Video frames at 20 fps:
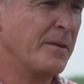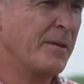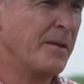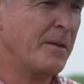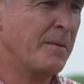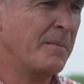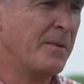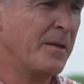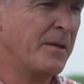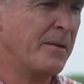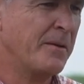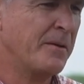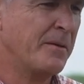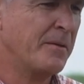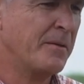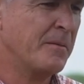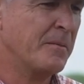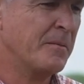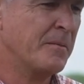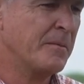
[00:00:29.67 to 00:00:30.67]
came down
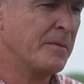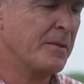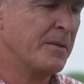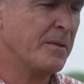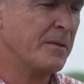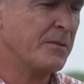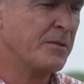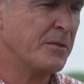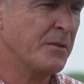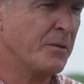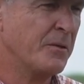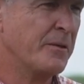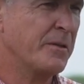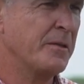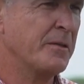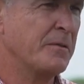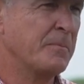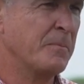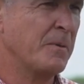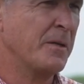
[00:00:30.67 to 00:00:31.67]
here and, and, started
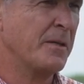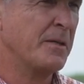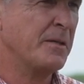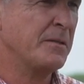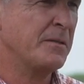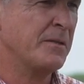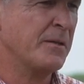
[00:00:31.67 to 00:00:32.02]
this place